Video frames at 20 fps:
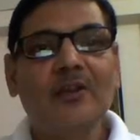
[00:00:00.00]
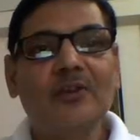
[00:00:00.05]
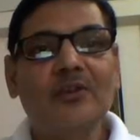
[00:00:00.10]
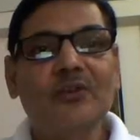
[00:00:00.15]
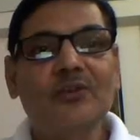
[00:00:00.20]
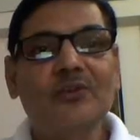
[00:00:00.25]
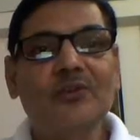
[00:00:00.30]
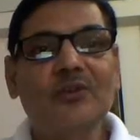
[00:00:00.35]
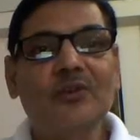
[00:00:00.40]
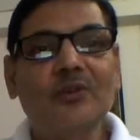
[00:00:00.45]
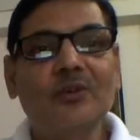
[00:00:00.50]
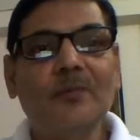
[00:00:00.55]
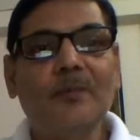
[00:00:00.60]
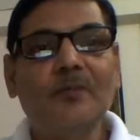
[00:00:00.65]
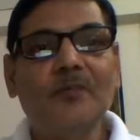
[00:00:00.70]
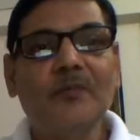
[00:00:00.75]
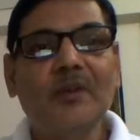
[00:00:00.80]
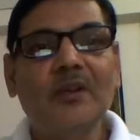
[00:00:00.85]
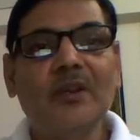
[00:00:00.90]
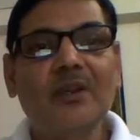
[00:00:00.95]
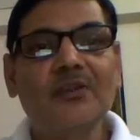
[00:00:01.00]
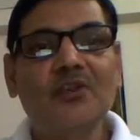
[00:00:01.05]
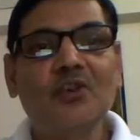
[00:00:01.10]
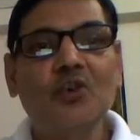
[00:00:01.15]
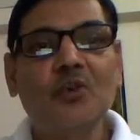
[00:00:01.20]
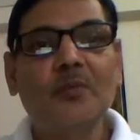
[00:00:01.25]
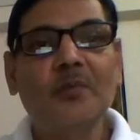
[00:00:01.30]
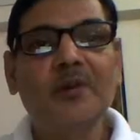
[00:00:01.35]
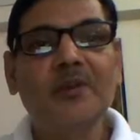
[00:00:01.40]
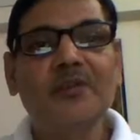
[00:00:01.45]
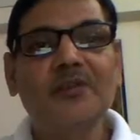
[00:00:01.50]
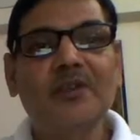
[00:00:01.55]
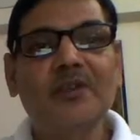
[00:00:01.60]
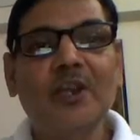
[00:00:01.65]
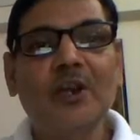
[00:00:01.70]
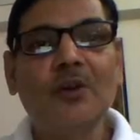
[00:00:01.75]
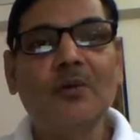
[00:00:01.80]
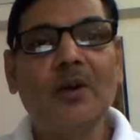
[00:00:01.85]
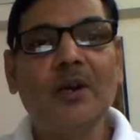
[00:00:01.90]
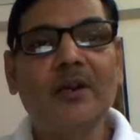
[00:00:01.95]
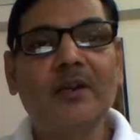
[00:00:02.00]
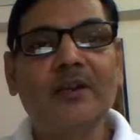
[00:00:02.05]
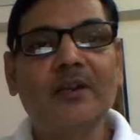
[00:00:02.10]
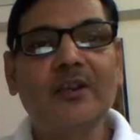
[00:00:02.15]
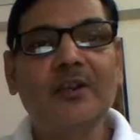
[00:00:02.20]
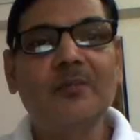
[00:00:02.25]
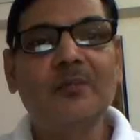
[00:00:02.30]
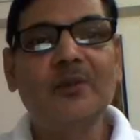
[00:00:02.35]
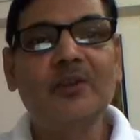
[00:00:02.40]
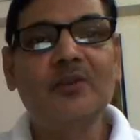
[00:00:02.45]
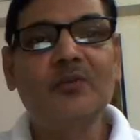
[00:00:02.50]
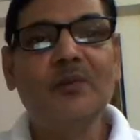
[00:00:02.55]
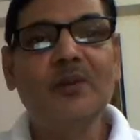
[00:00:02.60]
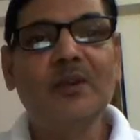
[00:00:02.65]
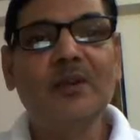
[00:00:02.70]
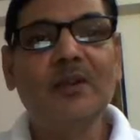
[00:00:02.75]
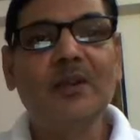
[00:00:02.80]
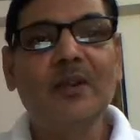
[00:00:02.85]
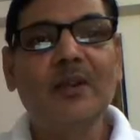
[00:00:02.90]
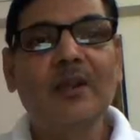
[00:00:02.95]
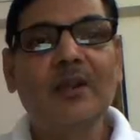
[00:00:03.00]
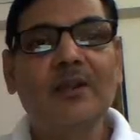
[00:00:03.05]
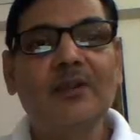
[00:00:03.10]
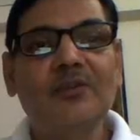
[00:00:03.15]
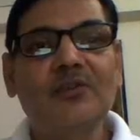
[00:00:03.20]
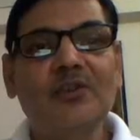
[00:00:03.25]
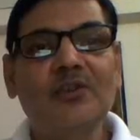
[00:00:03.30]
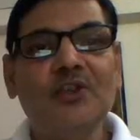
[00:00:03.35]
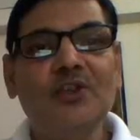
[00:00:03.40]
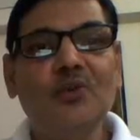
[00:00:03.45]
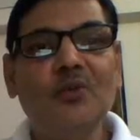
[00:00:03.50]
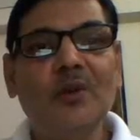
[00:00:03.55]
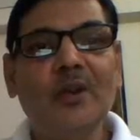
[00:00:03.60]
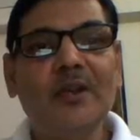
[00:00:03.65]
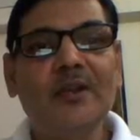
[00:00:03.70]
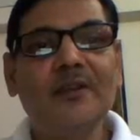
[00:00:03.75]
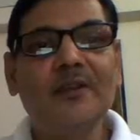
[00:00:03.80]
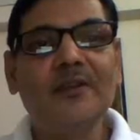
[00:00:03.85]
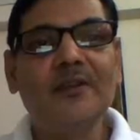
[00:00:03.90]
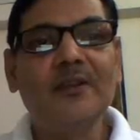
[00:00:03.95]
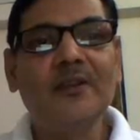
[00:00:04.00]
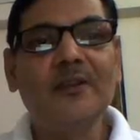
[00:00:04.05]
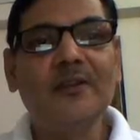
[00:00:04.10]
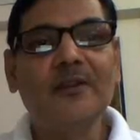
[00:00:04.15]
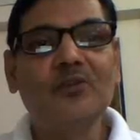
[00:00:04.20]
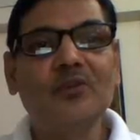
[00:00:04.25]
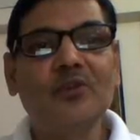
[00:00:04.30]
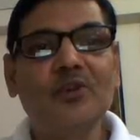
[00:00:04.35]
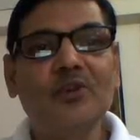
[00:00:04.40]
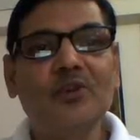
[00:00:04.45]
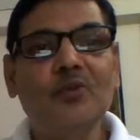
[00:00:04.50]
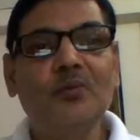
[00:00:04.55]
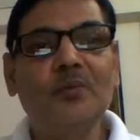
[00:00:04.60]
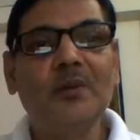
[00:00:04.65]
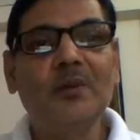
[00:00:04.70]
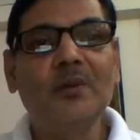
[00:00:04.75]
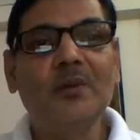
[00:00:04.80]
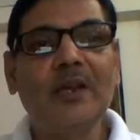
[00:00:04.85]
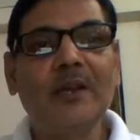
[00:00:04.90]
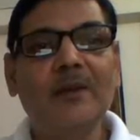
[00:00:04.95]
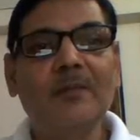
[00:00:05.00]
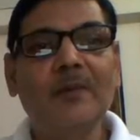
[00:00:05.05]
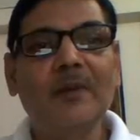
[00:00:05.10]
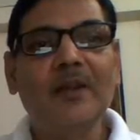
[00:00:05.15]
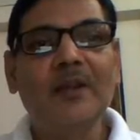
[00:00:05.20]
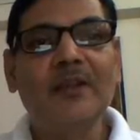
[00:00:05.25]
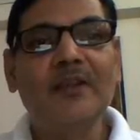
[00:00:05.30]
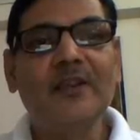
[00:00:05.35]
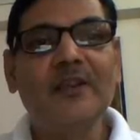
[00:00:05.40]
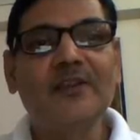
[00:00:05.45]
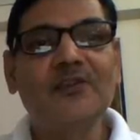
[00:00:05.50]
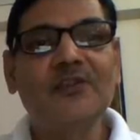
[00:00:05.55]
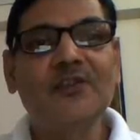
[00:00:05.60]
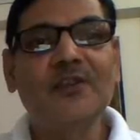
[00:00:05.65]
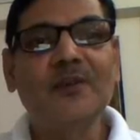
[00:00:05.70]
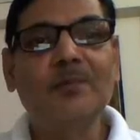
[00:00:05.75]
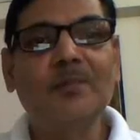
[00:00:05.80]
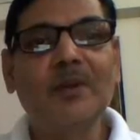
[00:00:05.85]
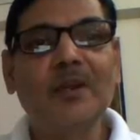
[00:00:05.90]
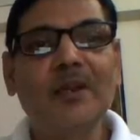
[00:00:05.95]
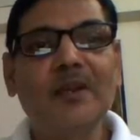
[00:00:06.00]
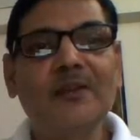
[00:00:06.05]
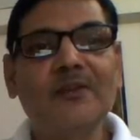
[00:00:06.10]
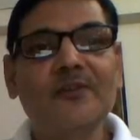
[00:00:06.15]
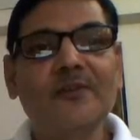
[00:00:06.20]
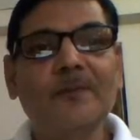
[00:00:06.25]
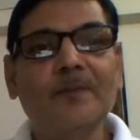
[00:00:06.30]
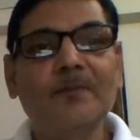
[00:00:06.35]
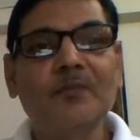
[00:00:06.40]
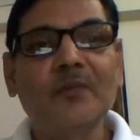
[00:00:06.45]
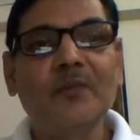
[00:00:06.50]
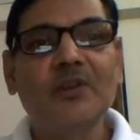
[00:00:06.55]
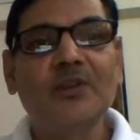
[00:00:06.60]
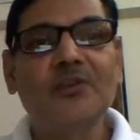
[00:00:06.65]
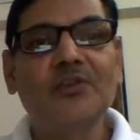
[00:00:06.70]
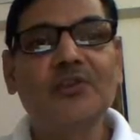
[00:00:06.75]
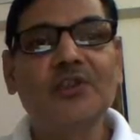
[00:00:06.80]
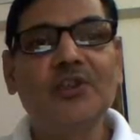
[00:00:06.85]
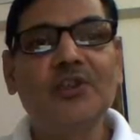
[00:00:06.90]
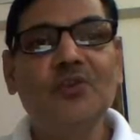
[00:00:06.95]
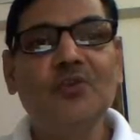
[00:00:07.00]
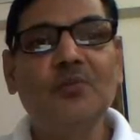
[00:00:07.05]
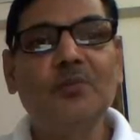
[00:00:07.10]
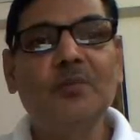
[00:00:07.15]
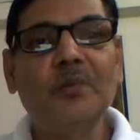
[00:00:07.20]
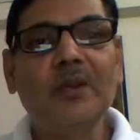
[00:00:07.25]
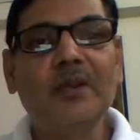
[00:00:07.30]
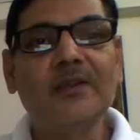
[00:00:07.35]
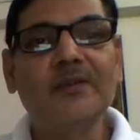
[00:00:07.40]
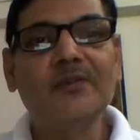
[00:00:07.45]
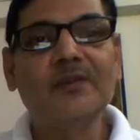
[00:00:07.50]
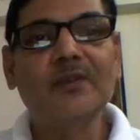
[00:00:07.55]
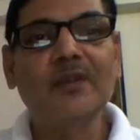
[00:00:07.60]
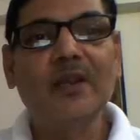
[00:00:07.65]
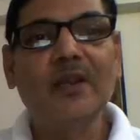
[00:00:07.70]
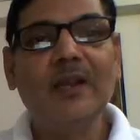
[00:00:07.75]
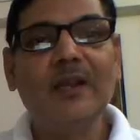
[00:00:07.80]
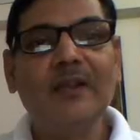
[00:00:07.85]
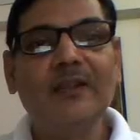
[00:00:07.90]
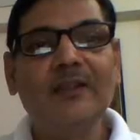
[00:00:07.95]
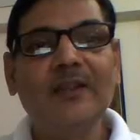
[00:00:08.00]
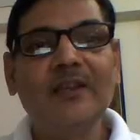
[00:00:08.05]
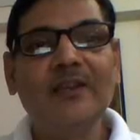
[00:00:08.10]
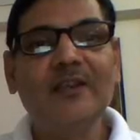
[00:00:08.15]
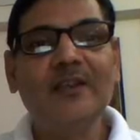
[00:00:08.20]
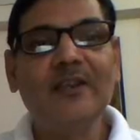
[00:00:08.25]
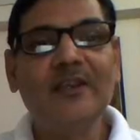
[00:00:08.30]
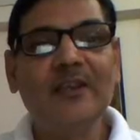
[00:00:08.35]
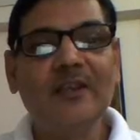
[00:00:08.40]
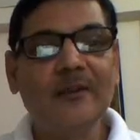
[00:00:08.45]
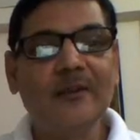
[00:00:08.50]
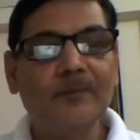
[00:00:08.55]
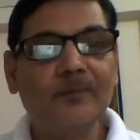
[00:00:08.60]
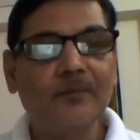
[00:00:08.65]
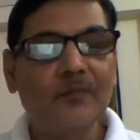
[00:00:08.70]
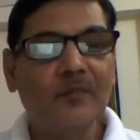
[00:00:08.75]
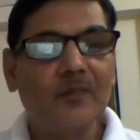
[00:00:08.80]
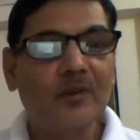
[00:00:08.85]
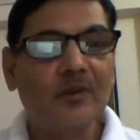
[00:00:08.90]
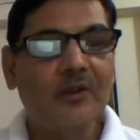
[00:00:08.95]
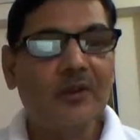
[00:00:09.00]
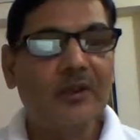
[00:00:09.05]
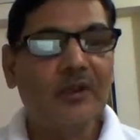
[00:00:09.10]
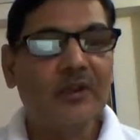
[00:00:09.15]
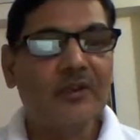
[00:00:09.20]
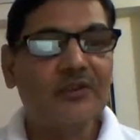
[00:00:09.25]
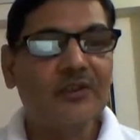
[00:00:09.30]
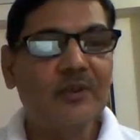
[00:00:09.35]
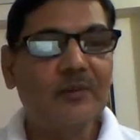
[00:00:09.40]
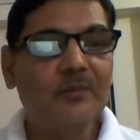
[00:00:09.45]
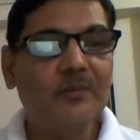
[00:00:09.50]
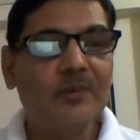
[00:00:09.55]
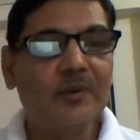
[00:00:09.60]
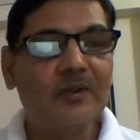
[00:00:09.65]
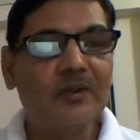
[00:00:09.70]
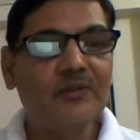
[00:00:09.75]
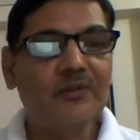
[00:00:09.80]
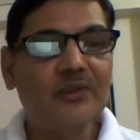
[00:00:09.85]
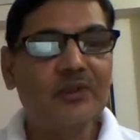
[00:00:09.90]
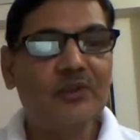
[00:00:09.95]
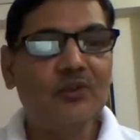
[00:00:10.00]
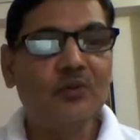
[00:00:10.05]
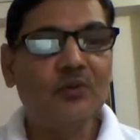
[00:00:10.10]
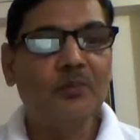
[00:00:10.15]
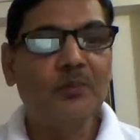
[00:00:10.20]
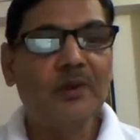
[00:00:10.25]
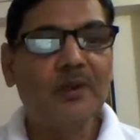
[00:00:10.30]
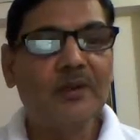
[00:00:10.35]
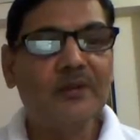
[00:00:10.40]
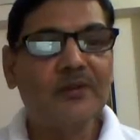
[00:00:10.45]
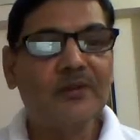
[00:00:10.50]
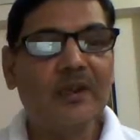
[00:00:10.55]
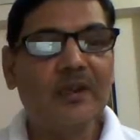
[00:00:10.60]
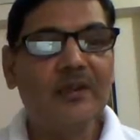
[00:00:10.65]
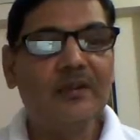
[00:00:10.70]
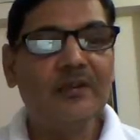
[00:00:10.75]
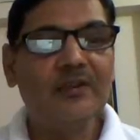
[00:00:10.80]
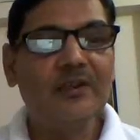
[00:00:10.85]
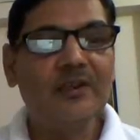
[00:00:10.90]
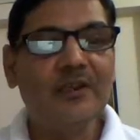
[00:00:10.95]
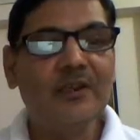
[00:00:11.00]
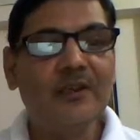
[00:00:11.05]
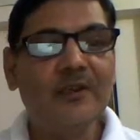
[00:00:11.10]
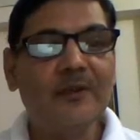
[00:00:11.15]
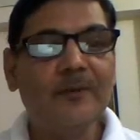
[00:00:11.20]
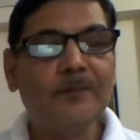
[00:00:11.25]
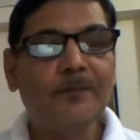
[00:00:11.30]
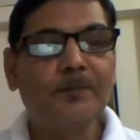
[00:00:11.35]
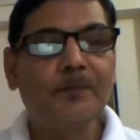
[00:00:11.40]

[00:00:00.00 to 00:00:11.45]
So crossing over is now occurring between CU and E. So you will have SC plus, CU plus and then E. SC plus, CU plus and E.